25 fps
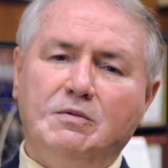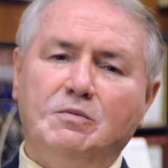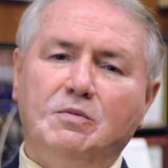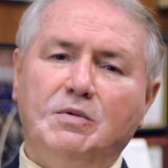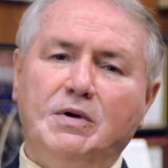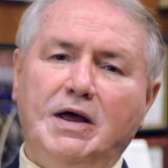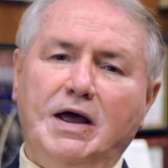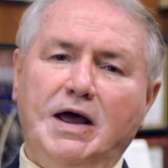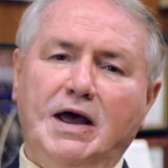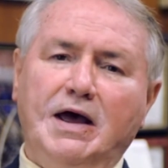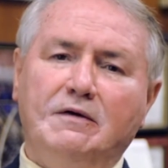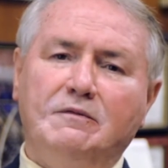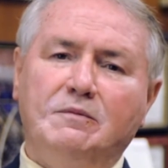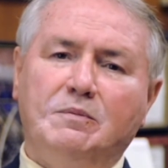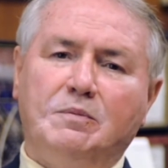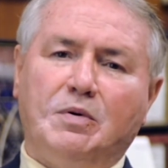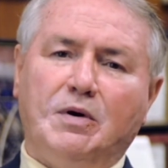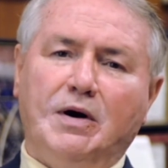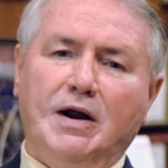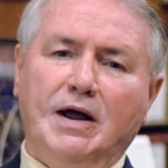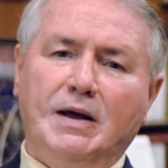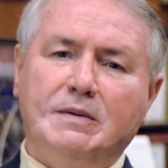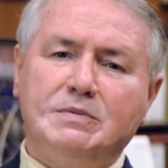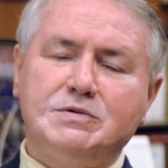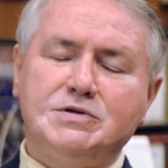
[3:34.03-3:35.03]
we have
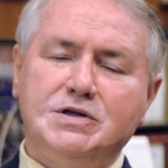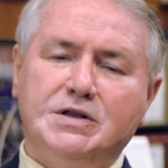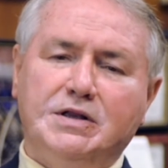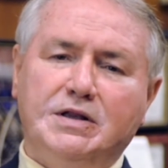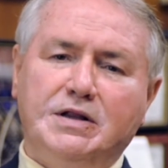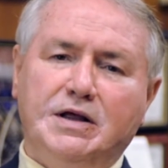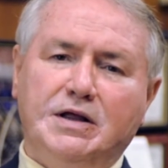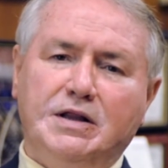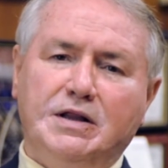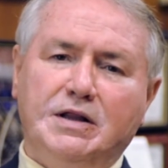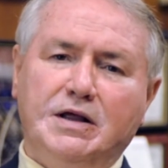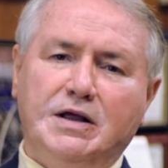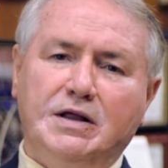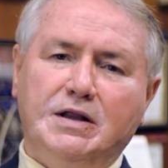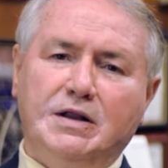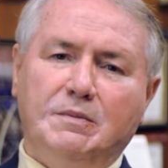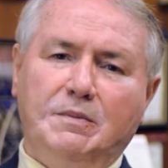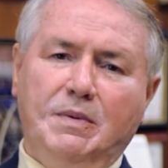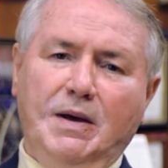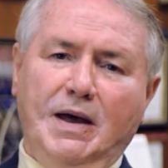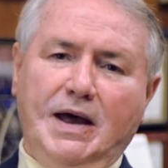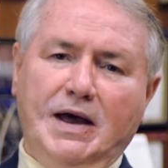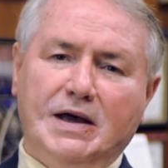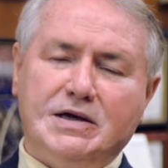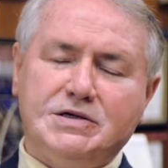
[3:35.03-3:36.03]
perhaps in the
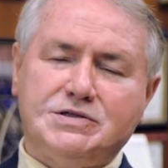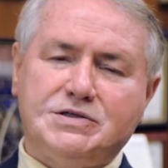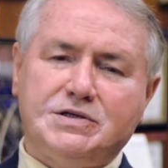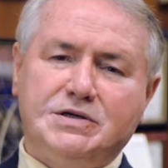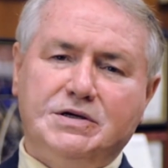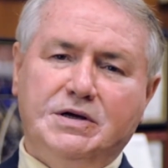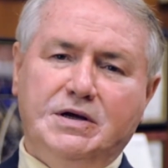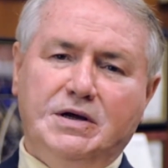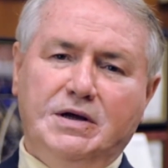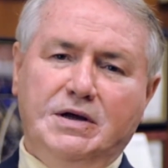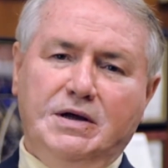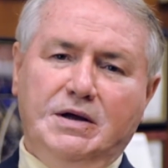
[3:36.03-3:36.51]
past.